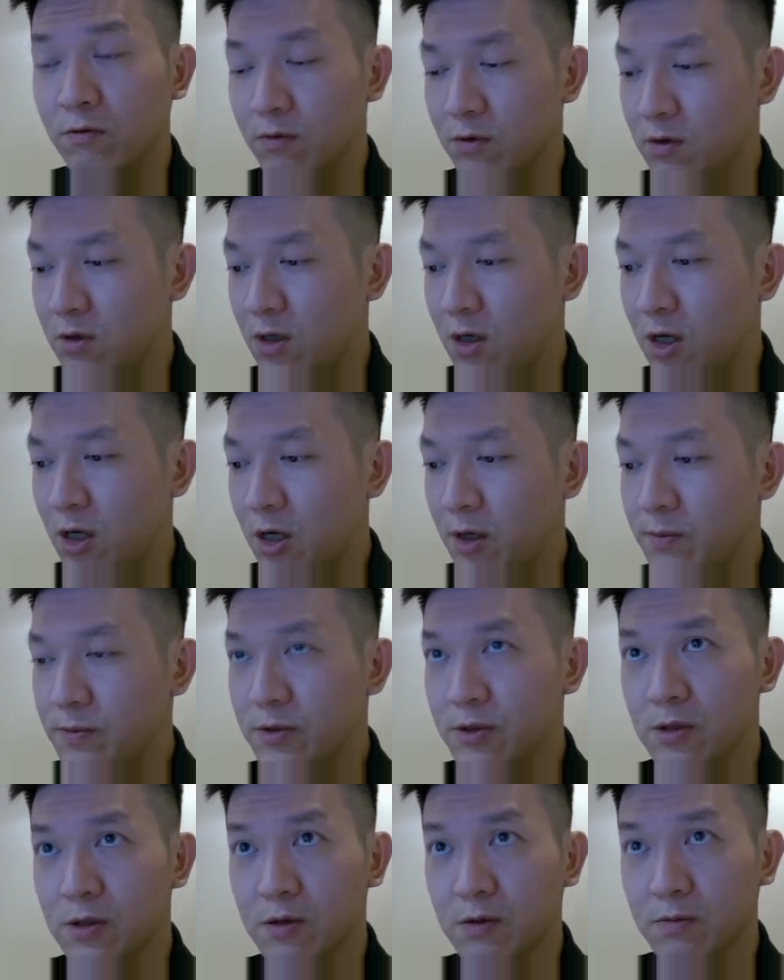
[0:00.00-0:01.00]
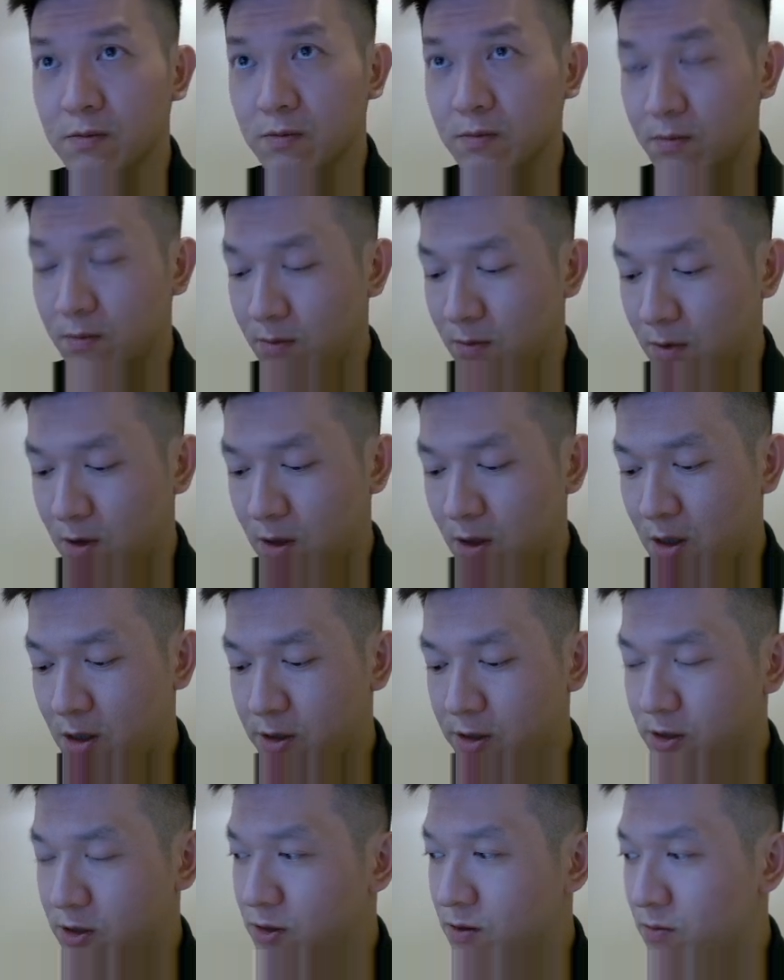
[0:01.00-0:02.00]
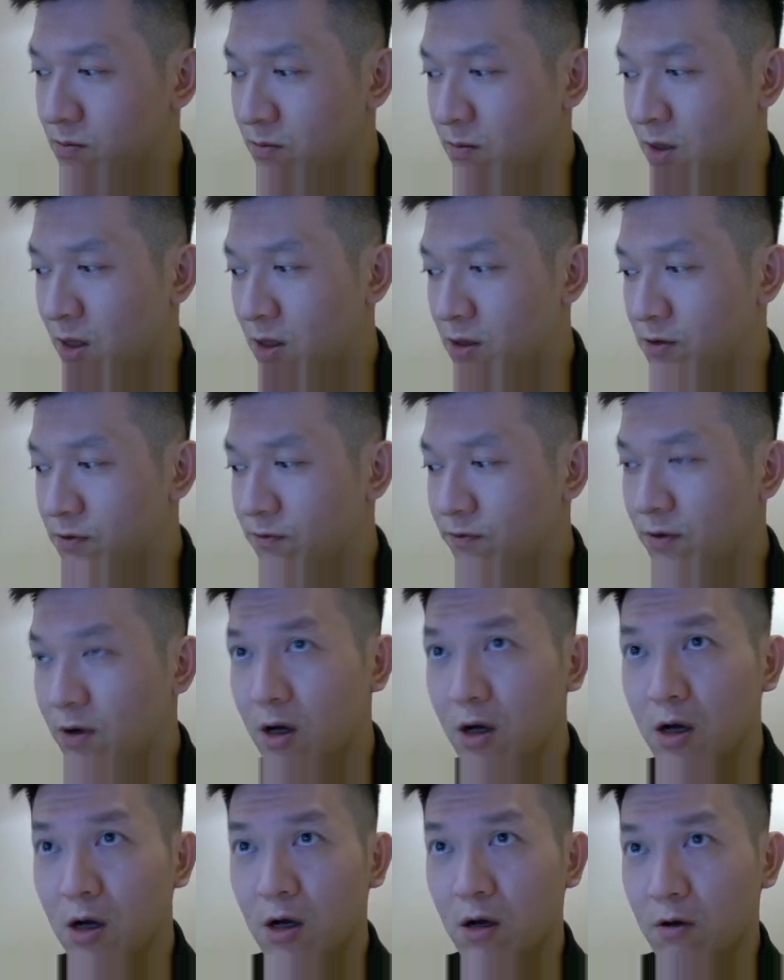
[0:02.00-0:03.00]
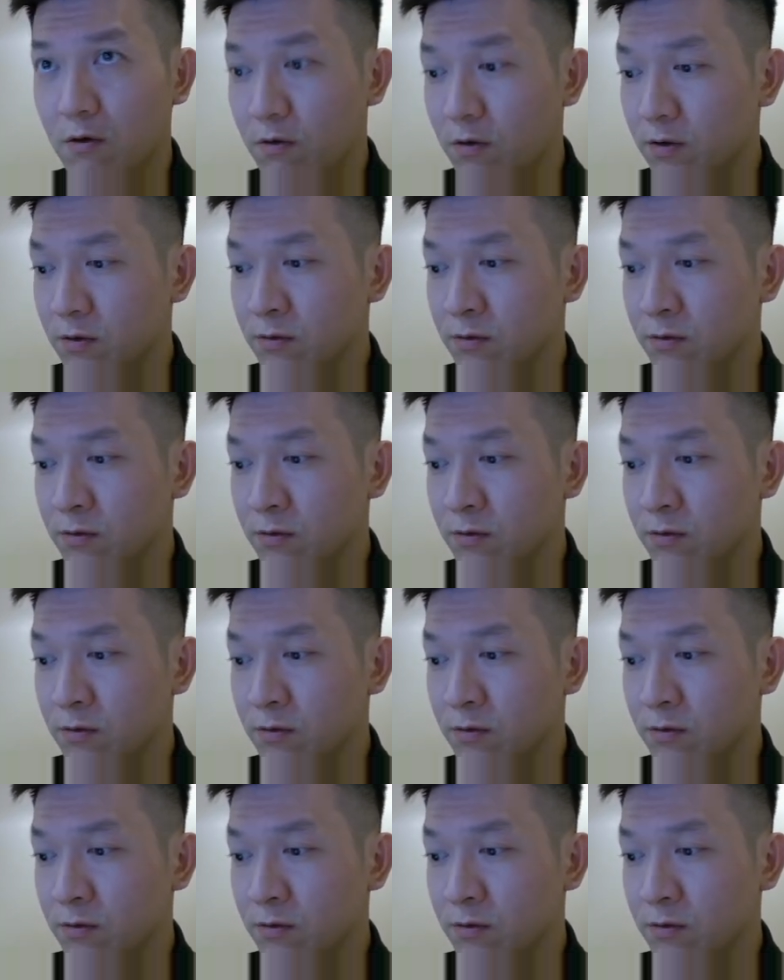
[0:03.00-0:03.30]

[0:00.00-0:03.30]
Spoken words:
Times x minus 5